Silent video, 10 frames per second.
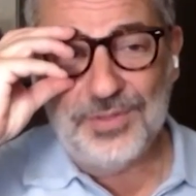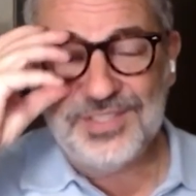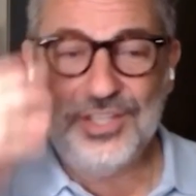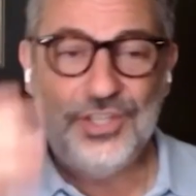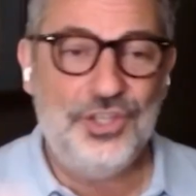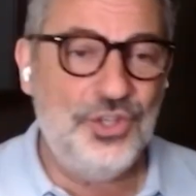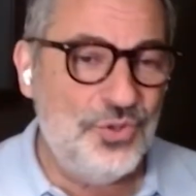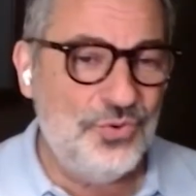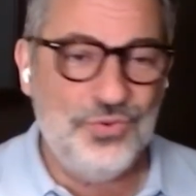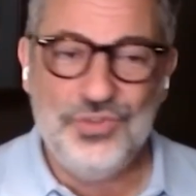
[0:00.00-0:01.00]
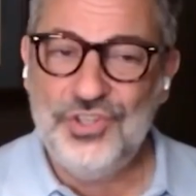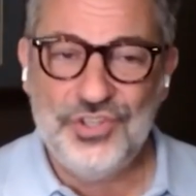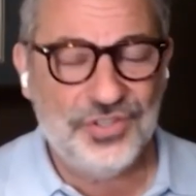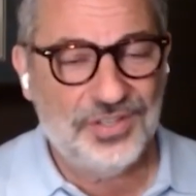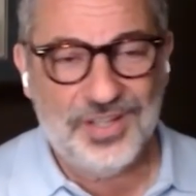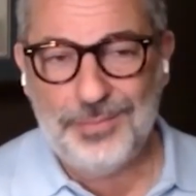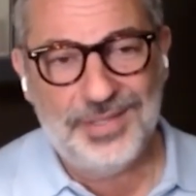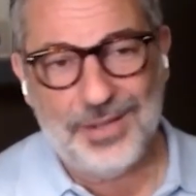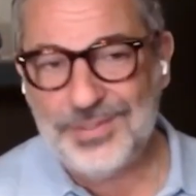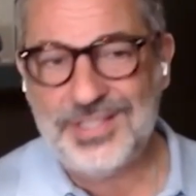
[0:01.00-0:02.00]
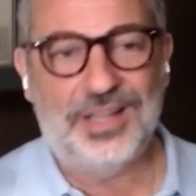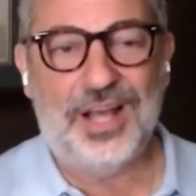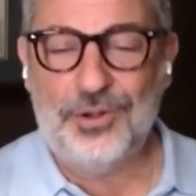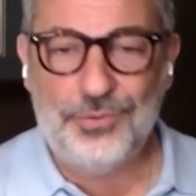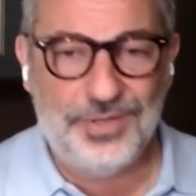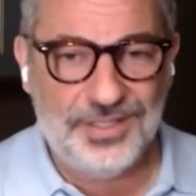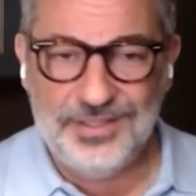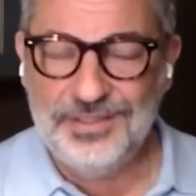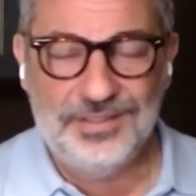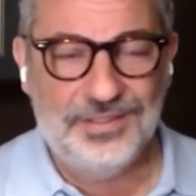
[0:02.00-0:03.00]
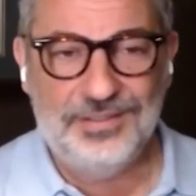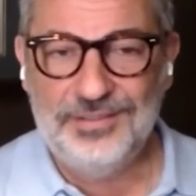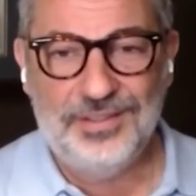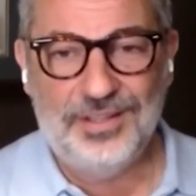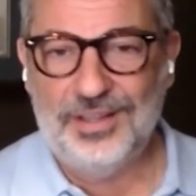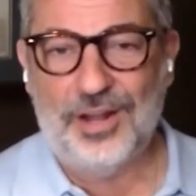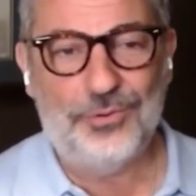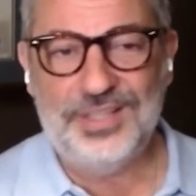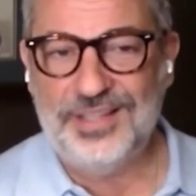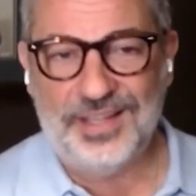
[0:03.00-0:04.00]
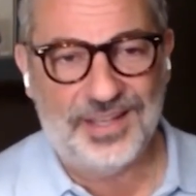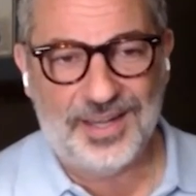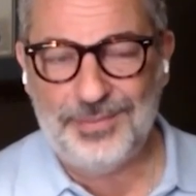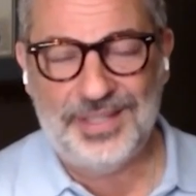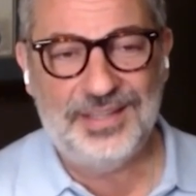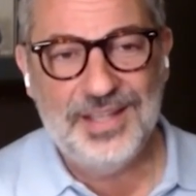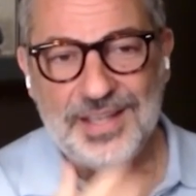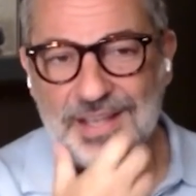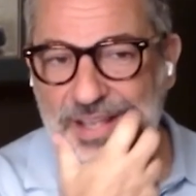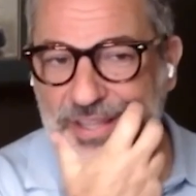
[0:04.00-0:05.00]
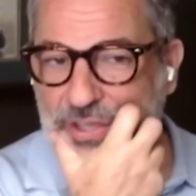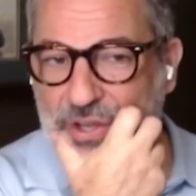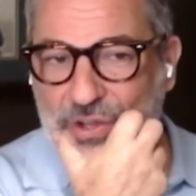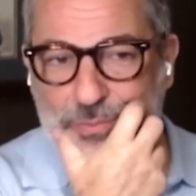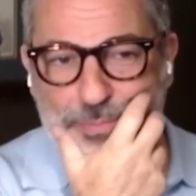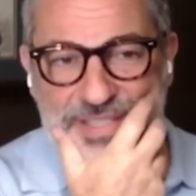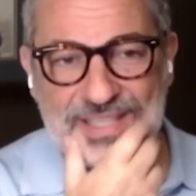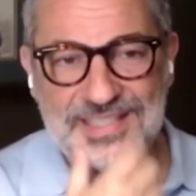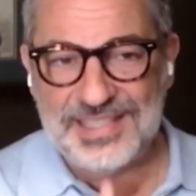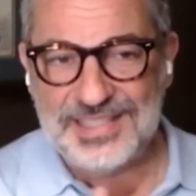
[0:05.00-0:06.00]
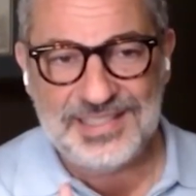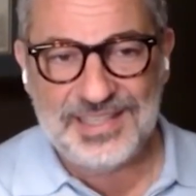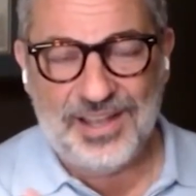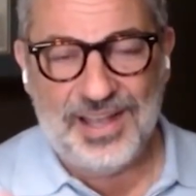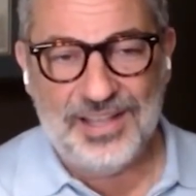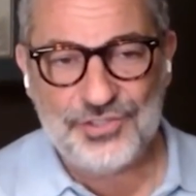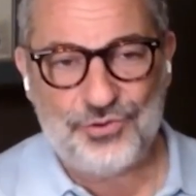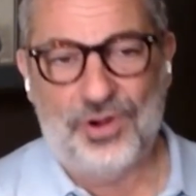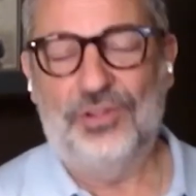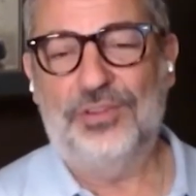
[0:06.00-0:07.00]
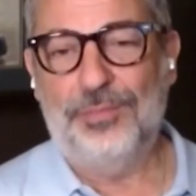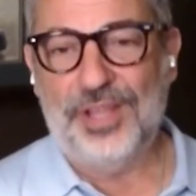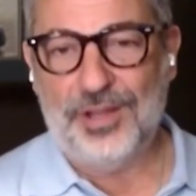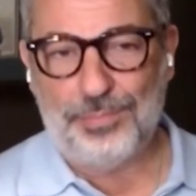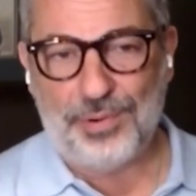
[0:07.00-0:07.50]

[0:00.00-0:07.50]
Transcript: was that was a lottery ticket. Businesses struggle to make a